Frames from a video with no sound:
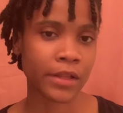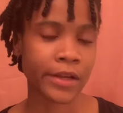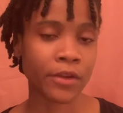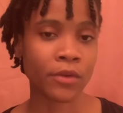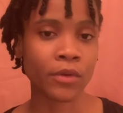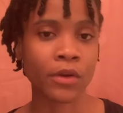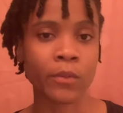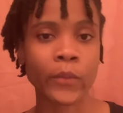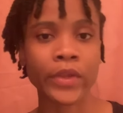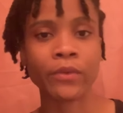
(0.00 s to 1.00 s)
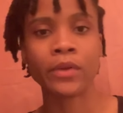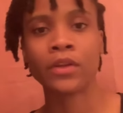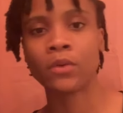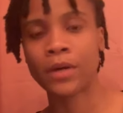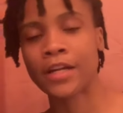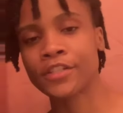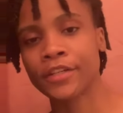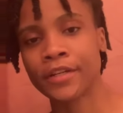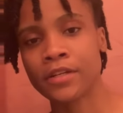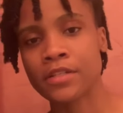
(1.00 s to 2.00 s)
letting you know when you need to wash
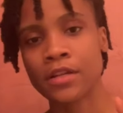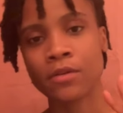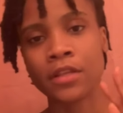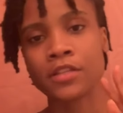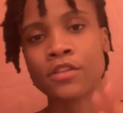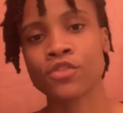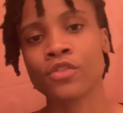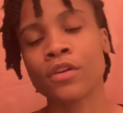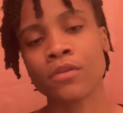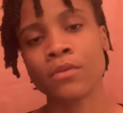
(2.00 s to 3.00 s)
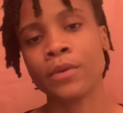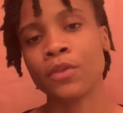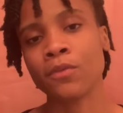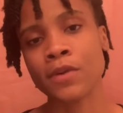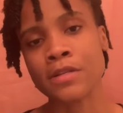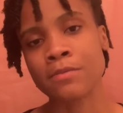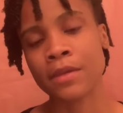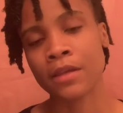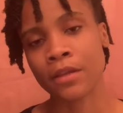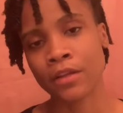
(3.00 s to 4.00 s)
your hair, because I know that's a struggle when you first
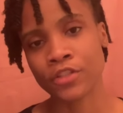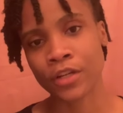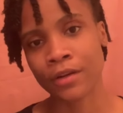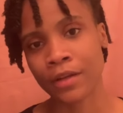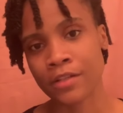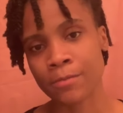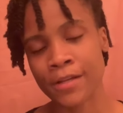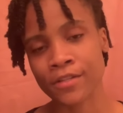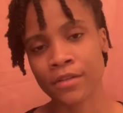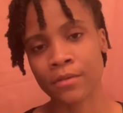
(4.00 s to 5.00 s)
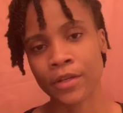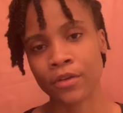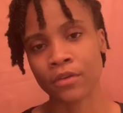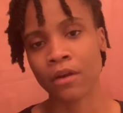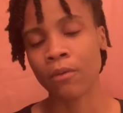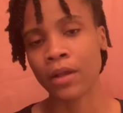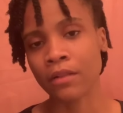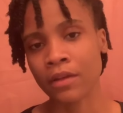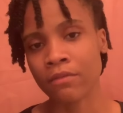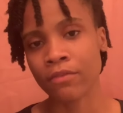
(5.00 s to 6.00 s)
begin your journey, especially when you're
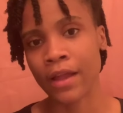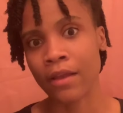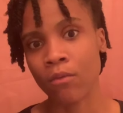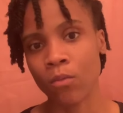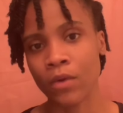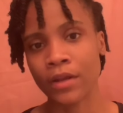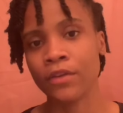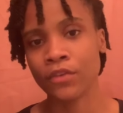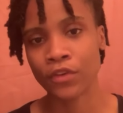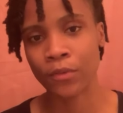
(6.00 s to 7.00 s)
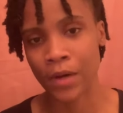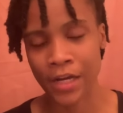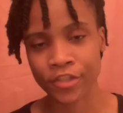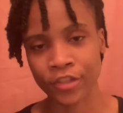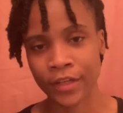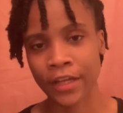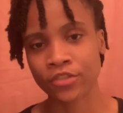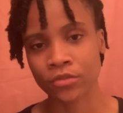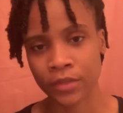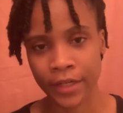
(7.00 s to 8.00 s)
growing length, like when to wash your
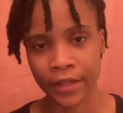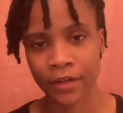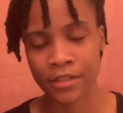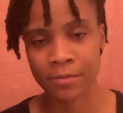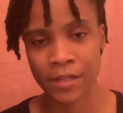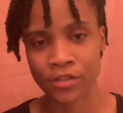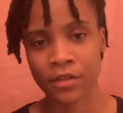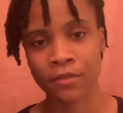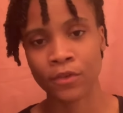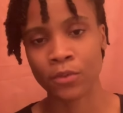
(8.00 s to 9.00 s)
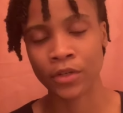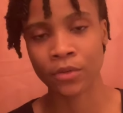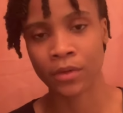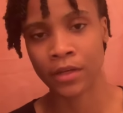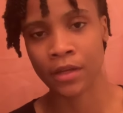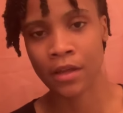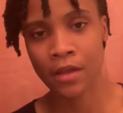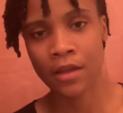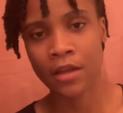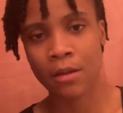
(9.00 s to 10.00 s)
natural hair, especially if you were doing a
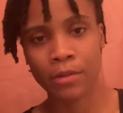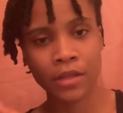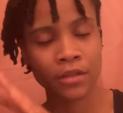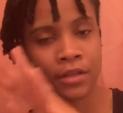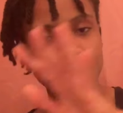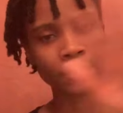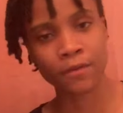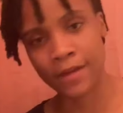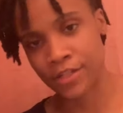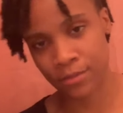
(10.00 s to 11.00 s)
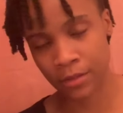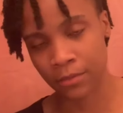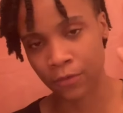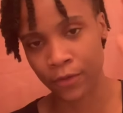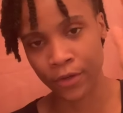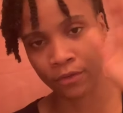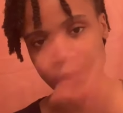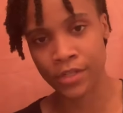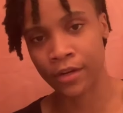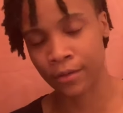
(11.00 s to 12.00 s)
completely different regimen before you
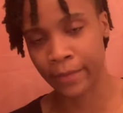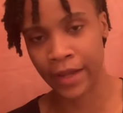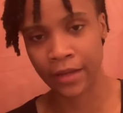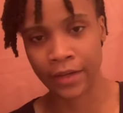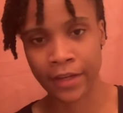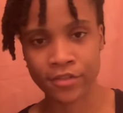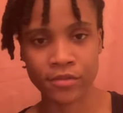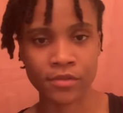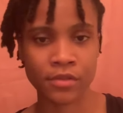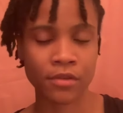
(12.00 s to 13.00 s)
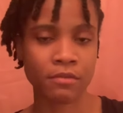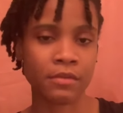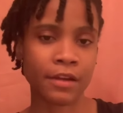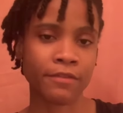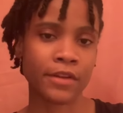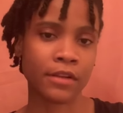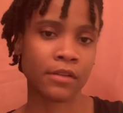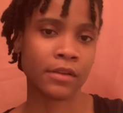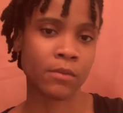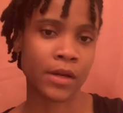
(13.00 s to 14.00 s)
returned back natural. So you
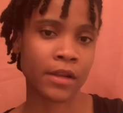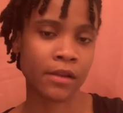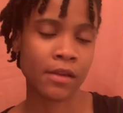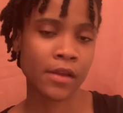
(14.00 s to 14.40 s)
definitely want to